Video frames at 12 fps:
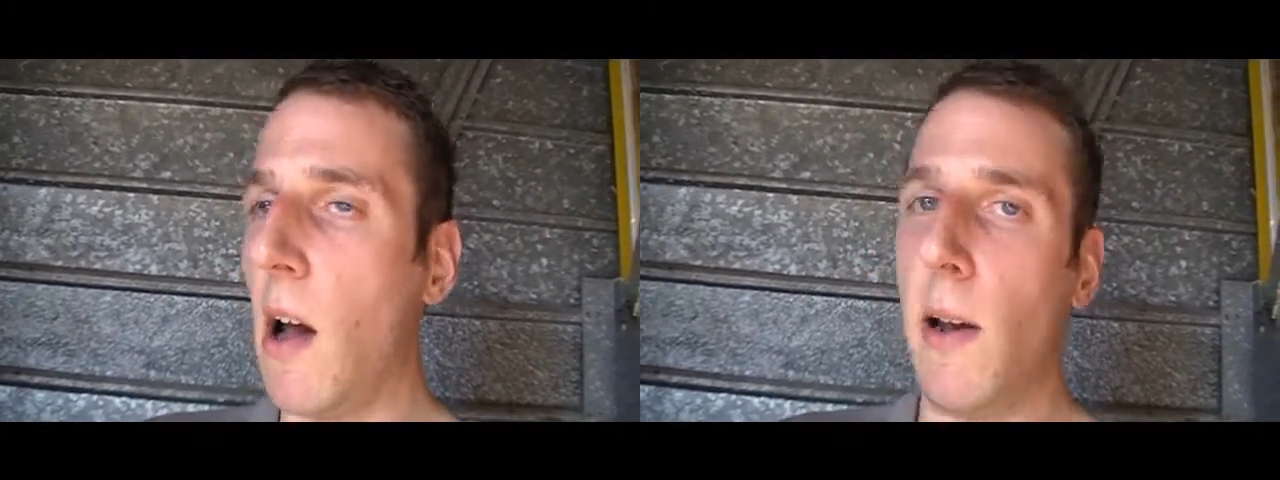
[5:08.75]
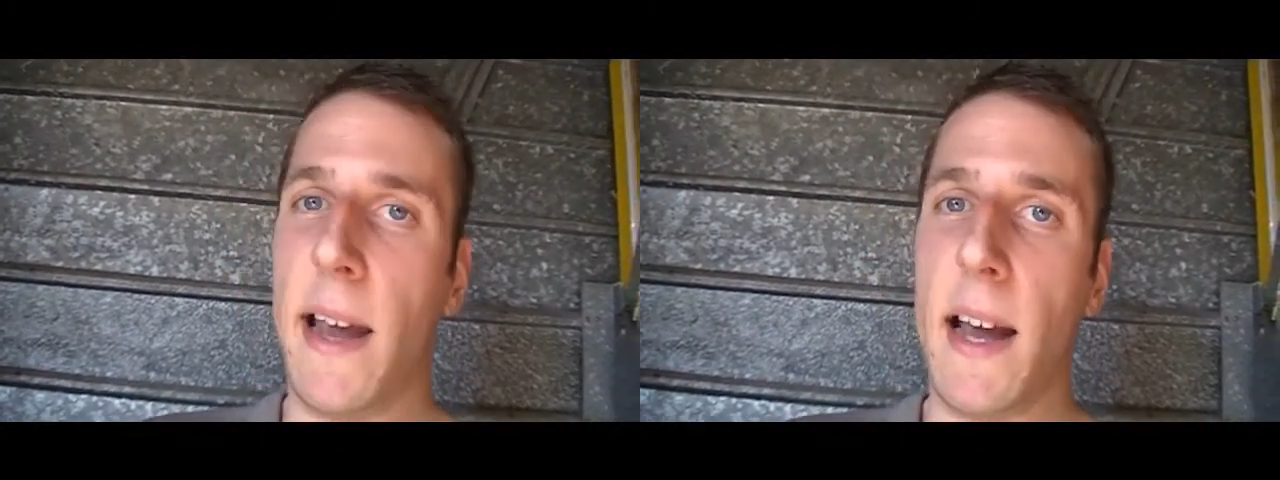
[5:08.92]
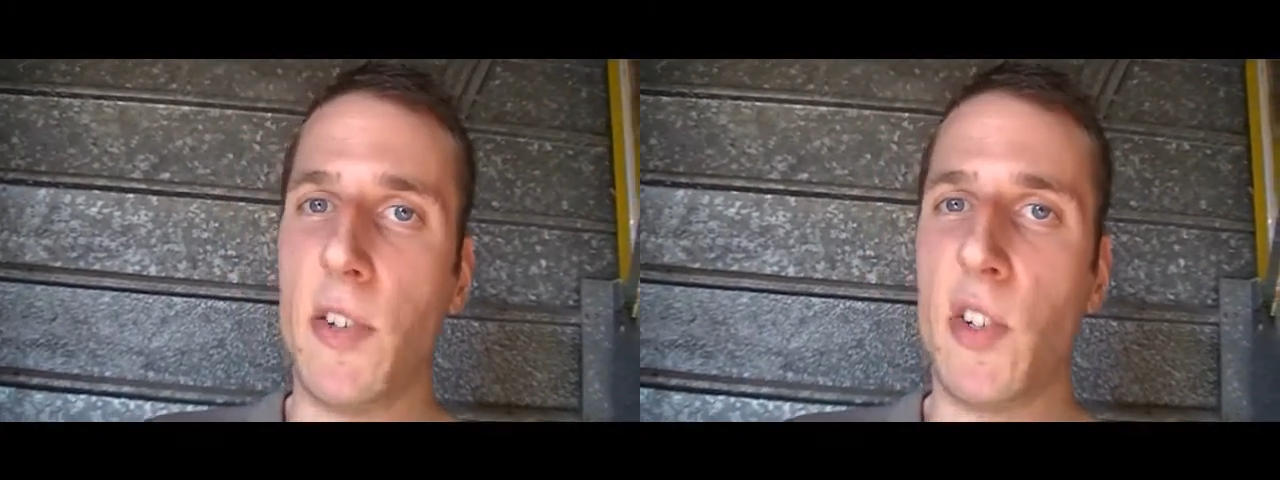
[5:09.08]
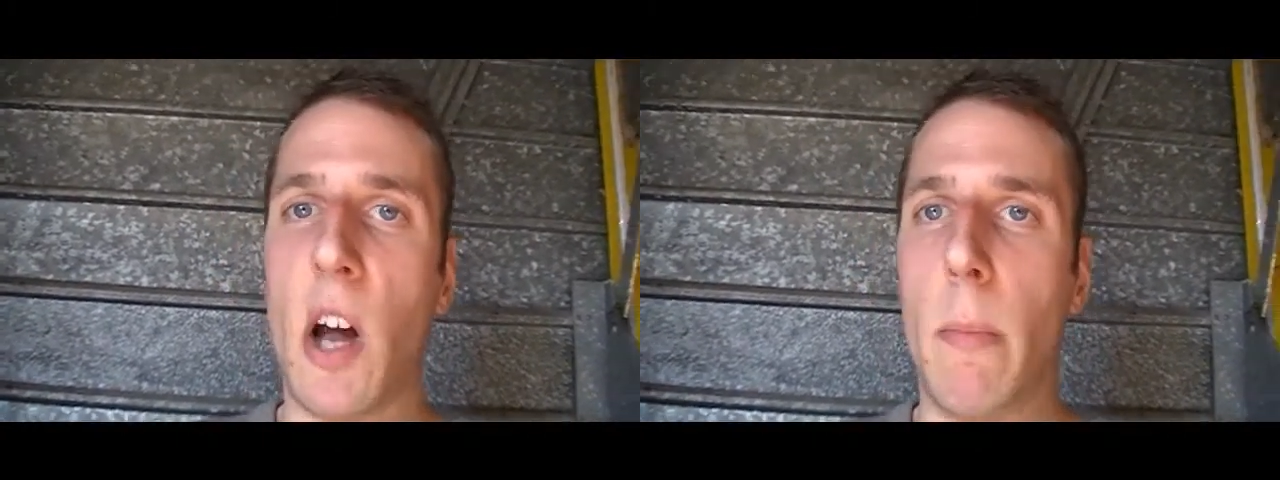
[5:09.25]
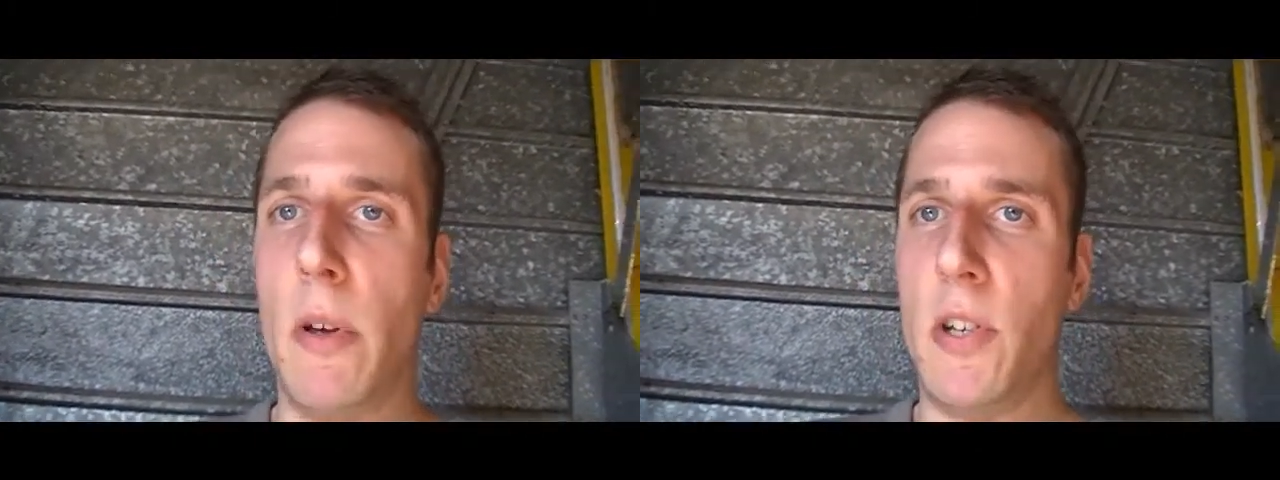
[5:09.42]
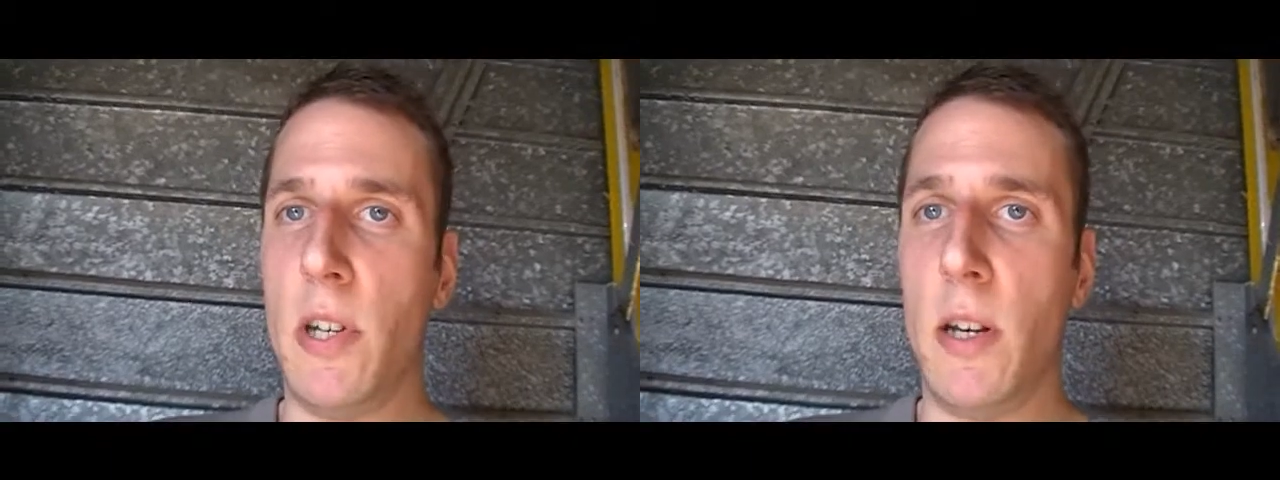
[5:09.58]
only had
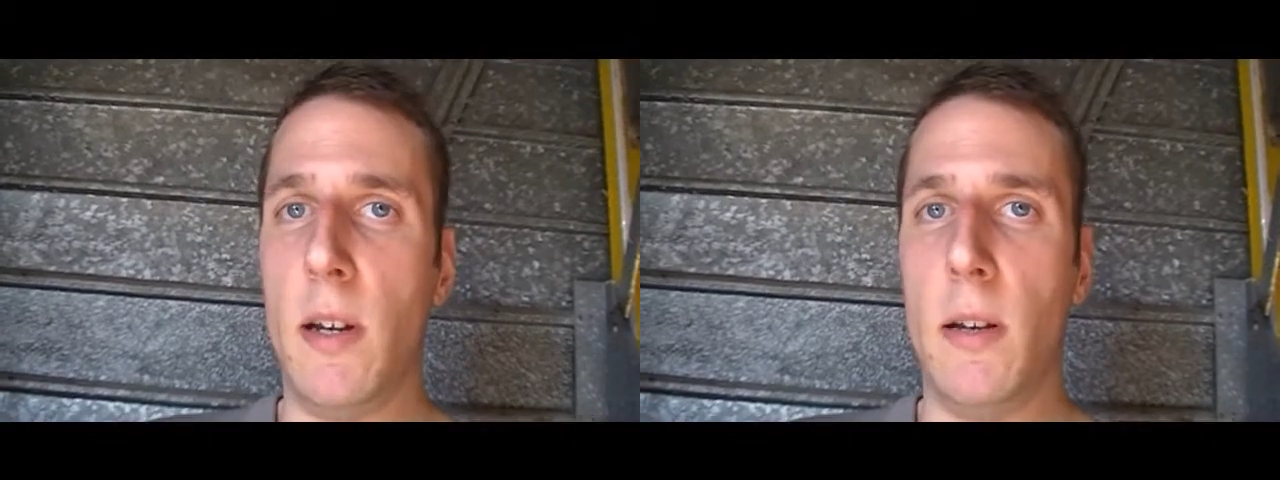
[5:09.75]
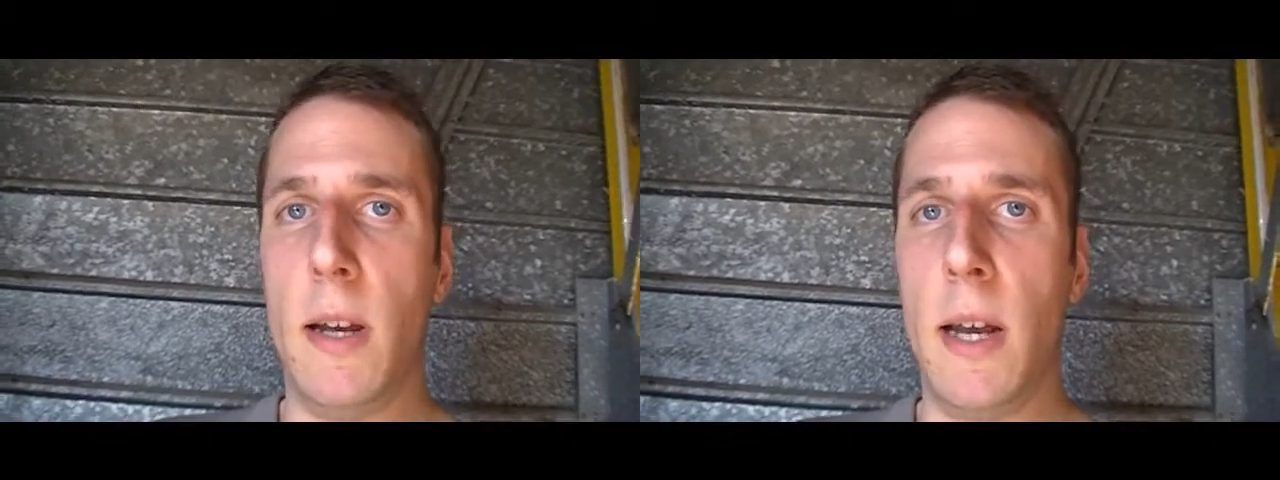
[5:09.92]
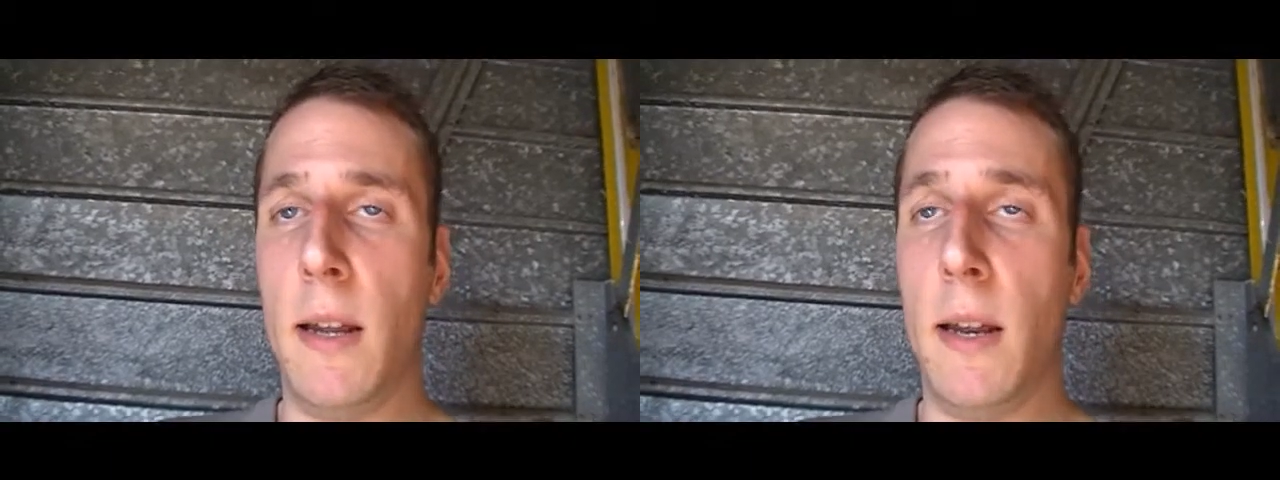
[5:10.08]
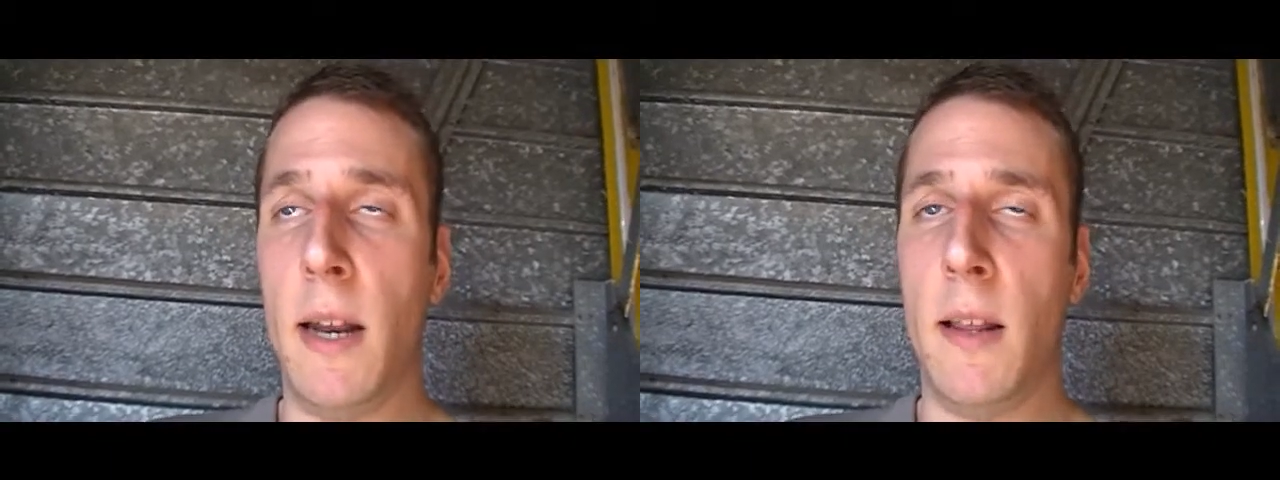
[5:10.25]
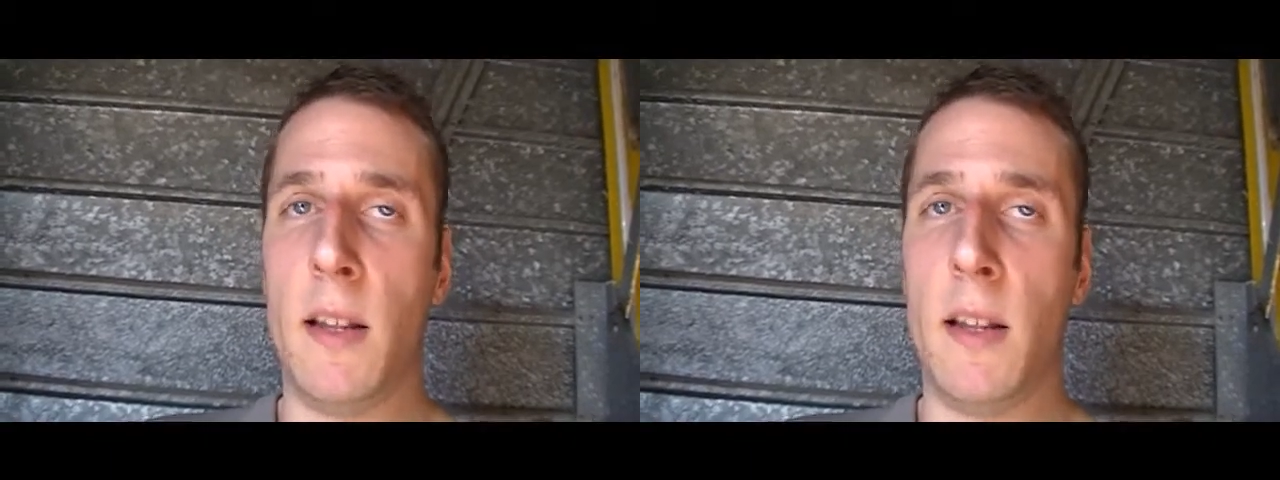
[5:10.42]
Starbuzz in at